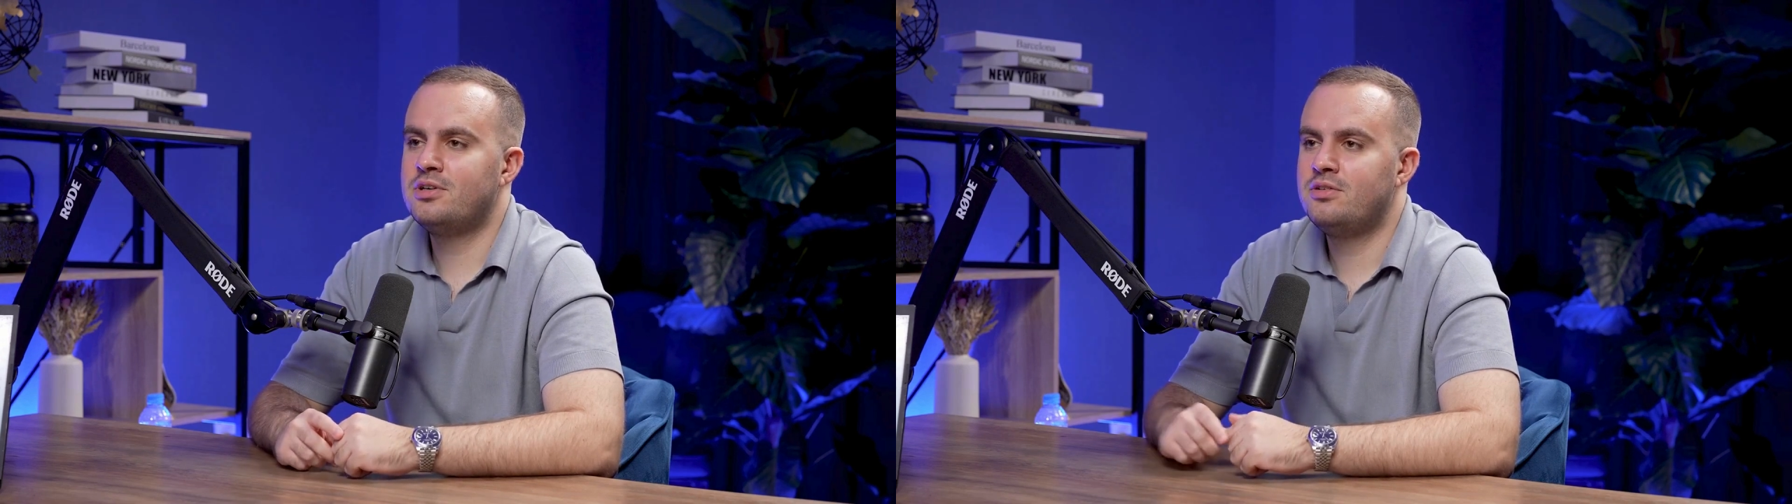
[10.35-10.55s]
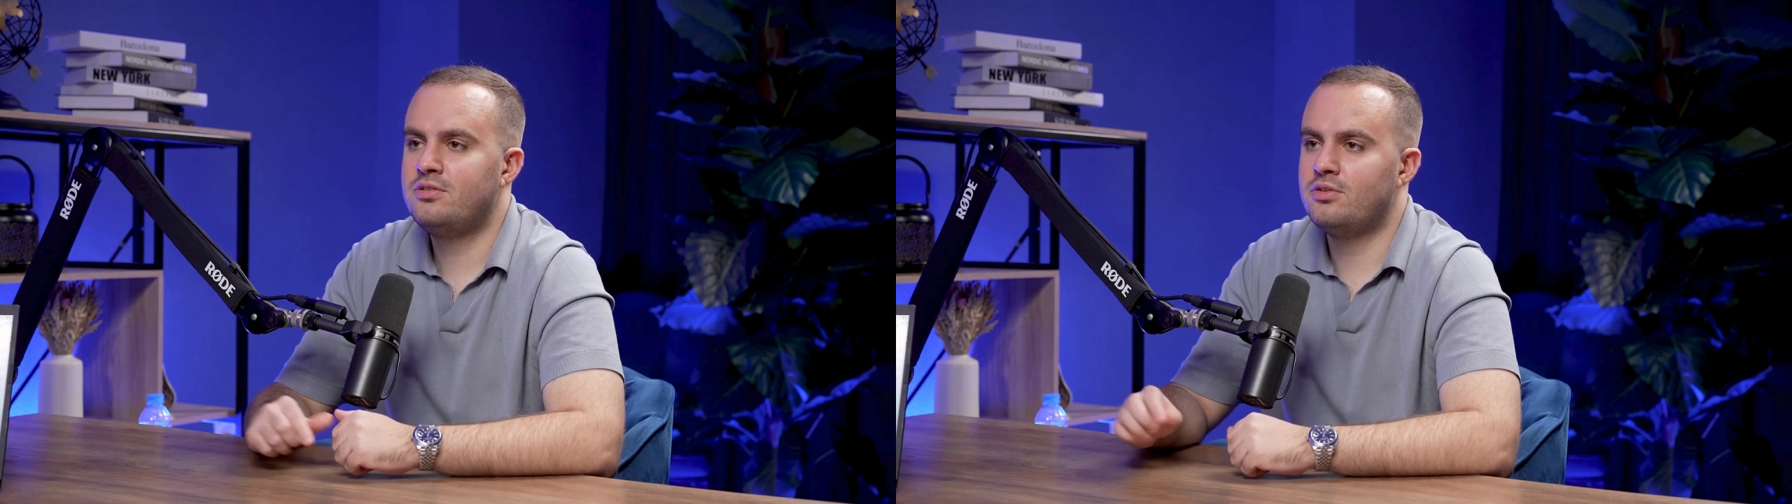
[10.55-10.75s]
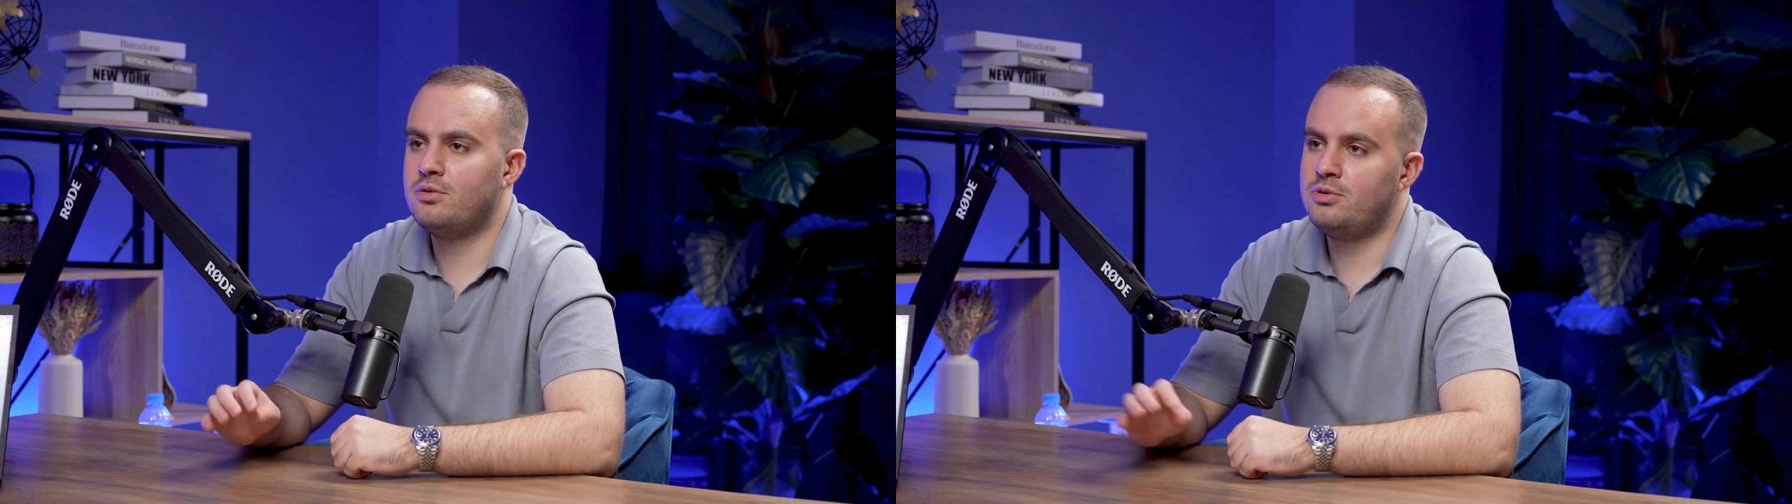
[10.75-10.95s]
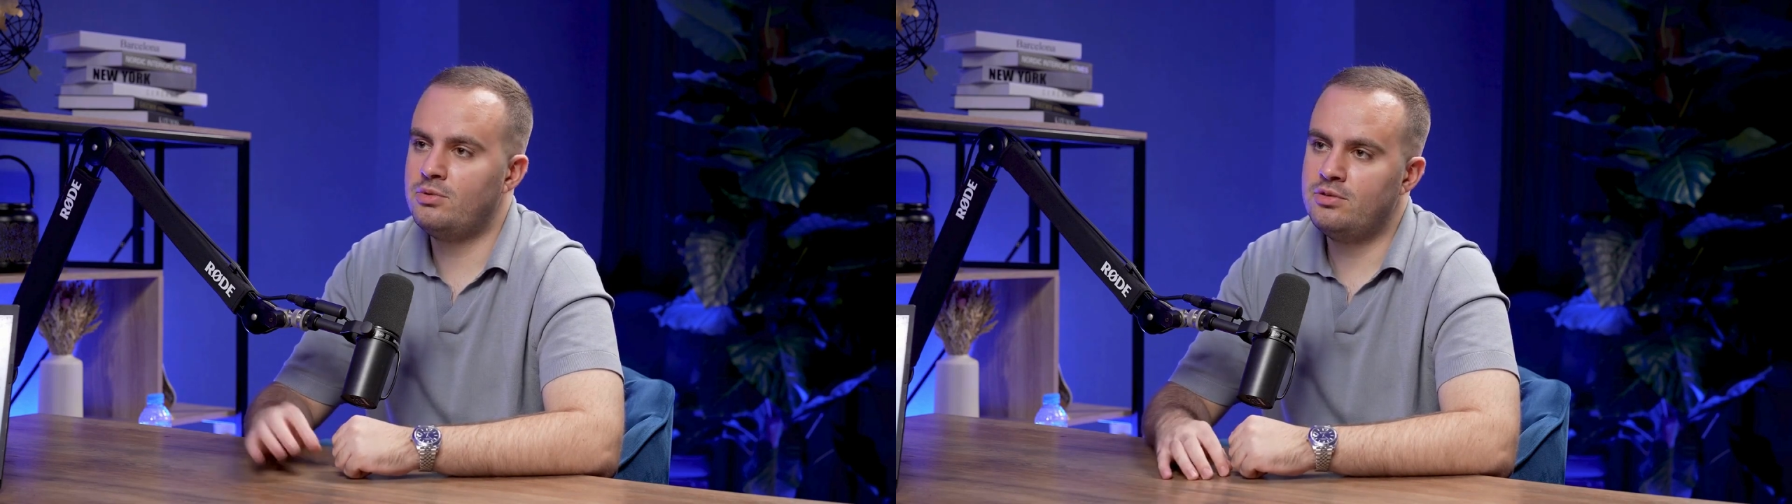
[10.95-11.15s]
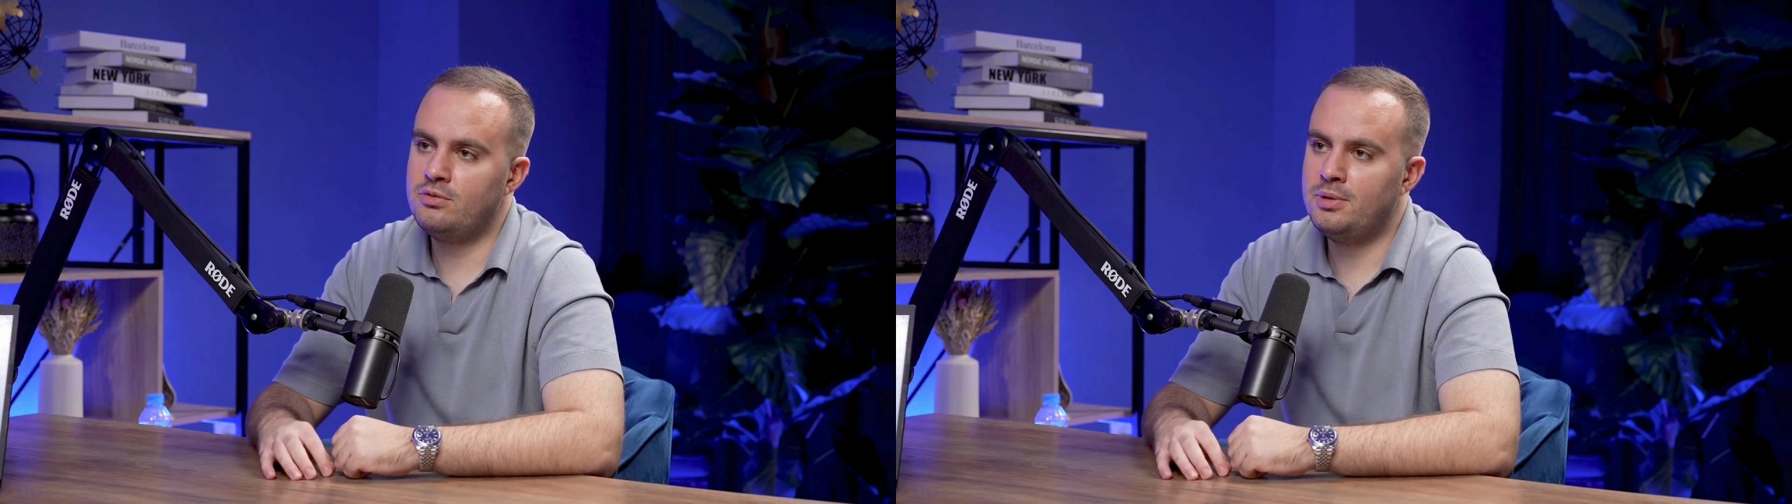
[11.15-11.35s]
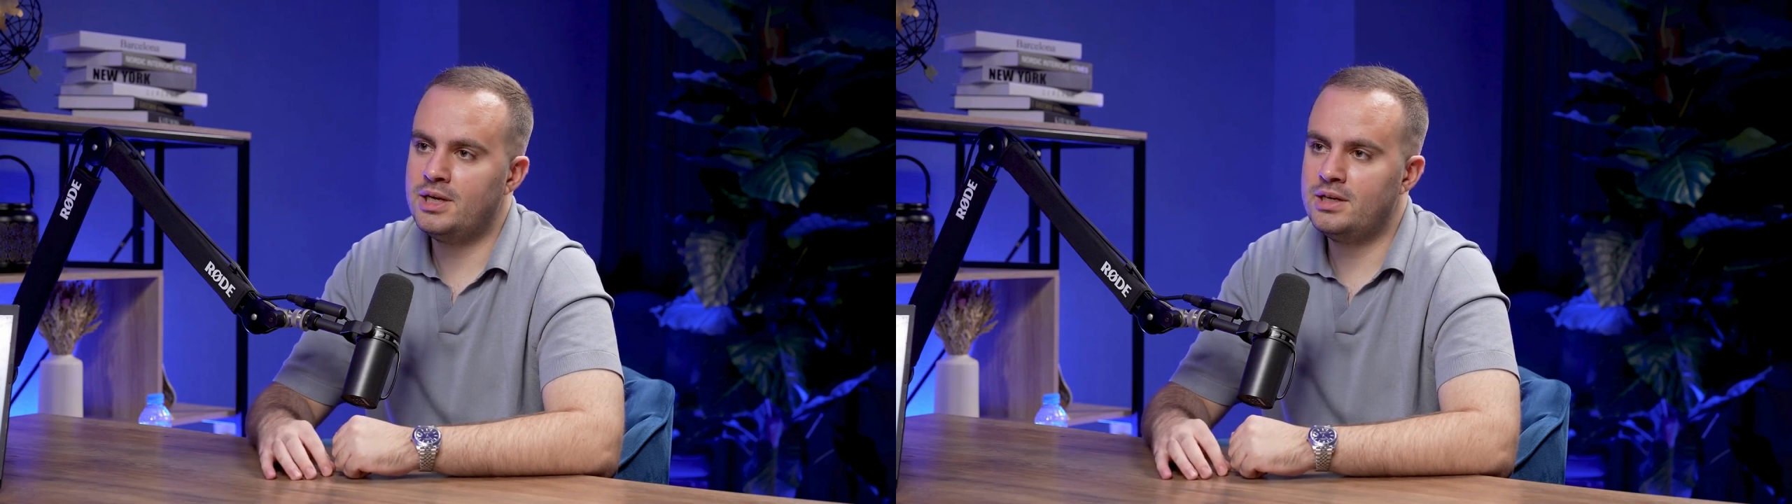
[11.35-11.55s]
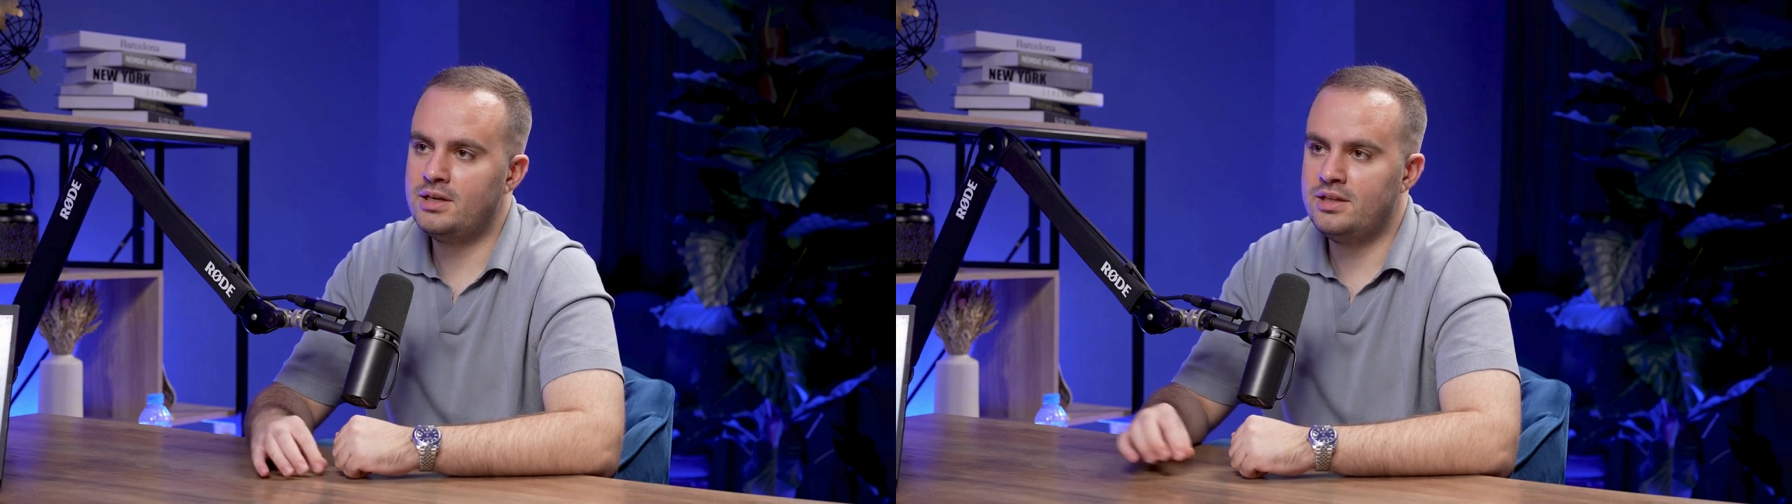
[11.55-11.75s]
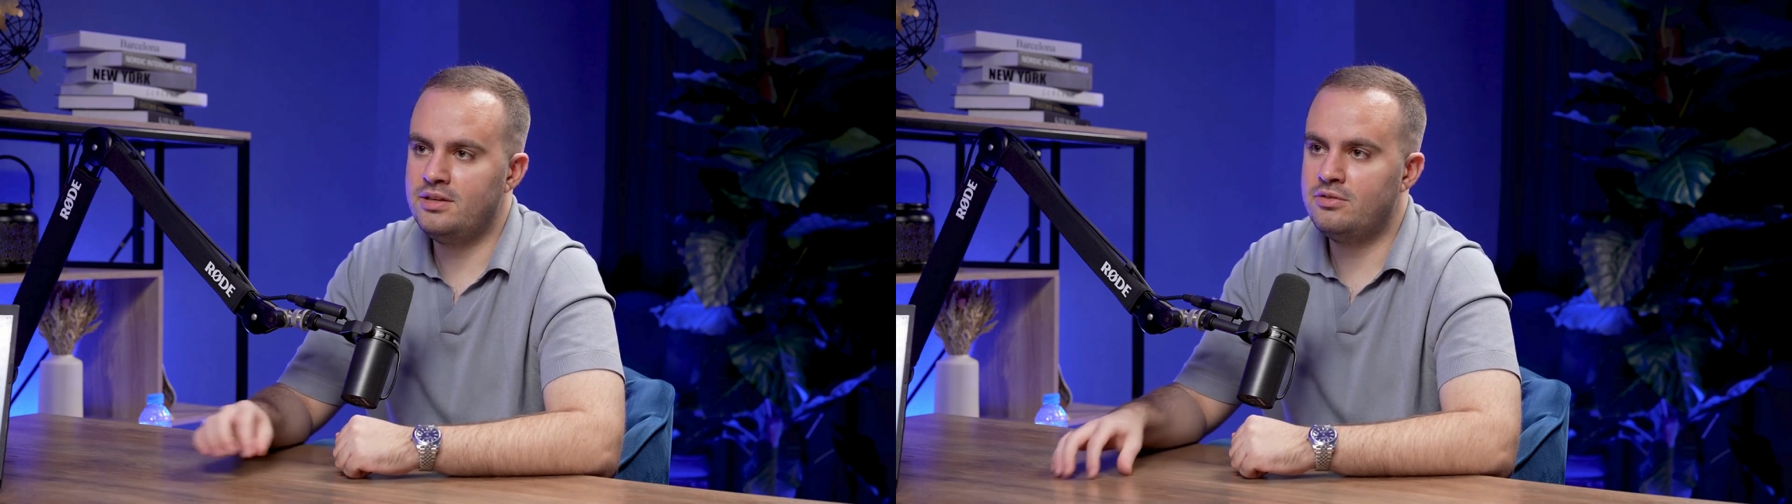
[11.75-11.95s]
So between Dubai
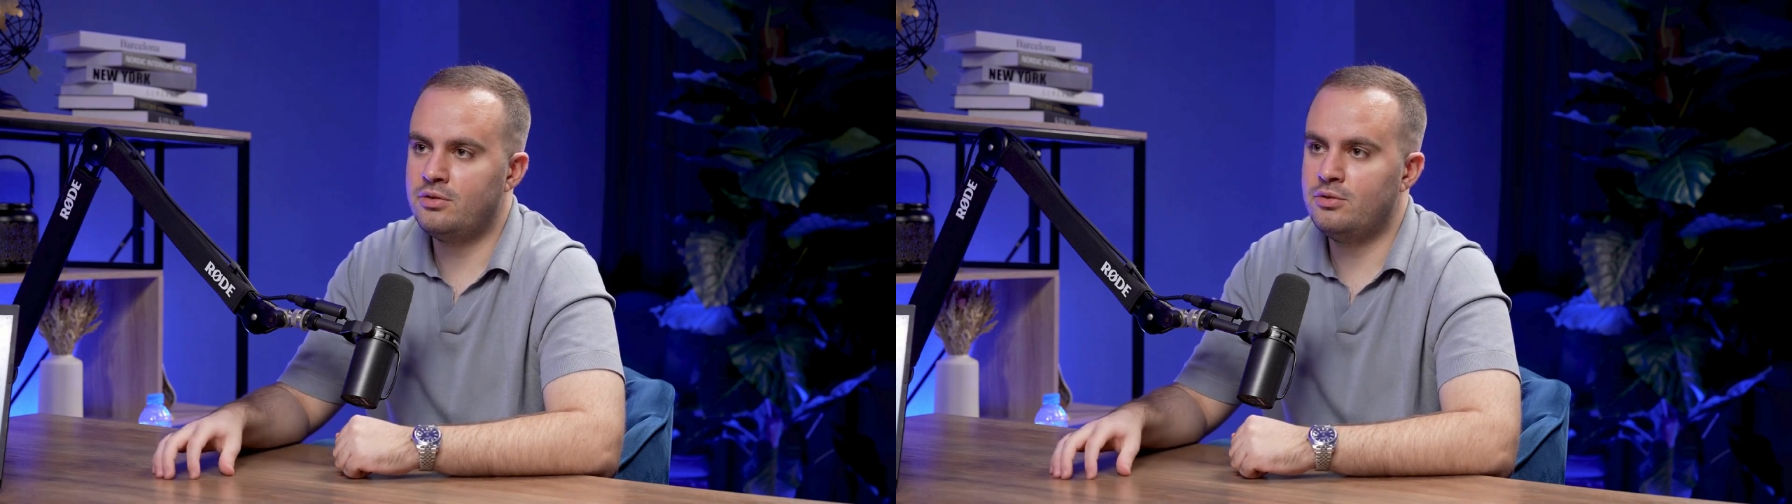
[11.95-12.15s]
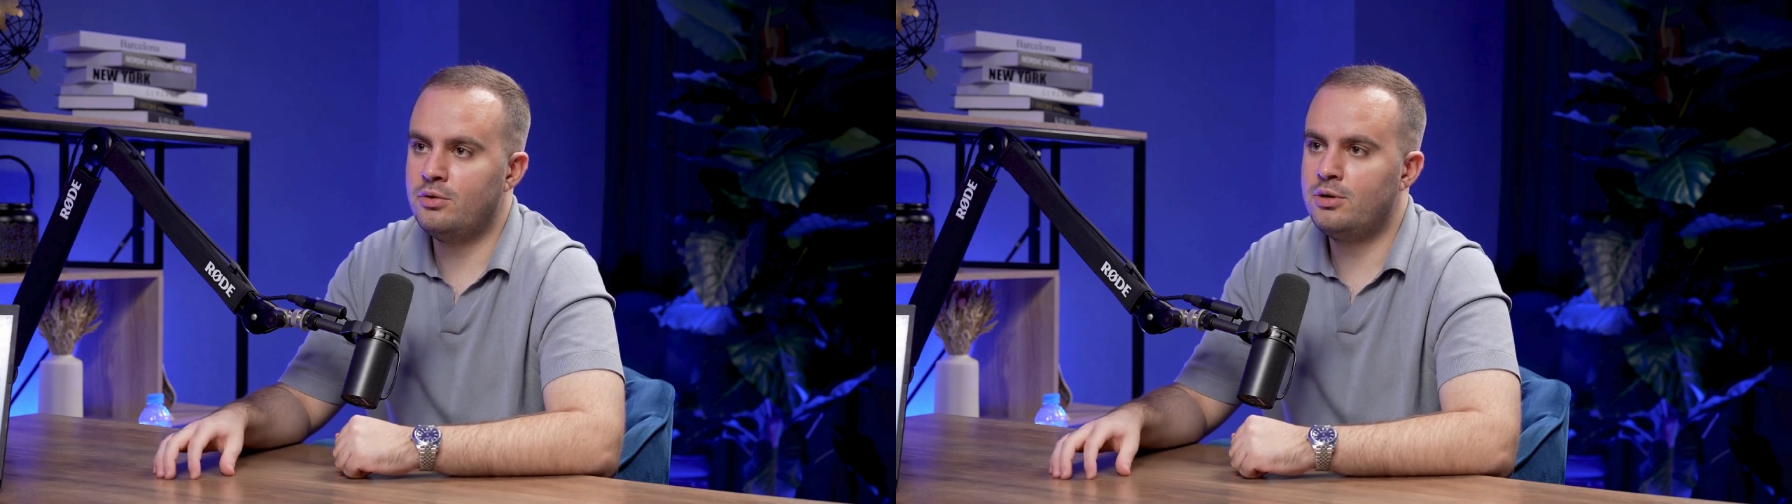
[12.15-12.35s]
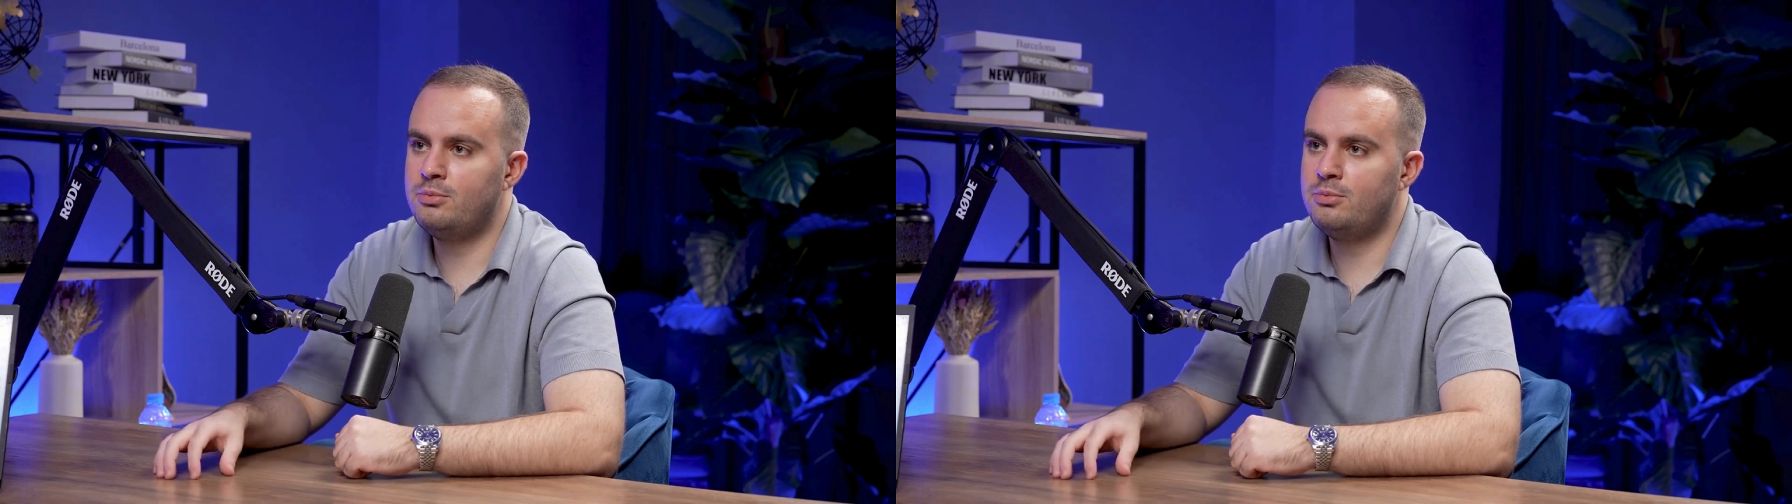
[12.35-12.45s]
and Eastern Europe,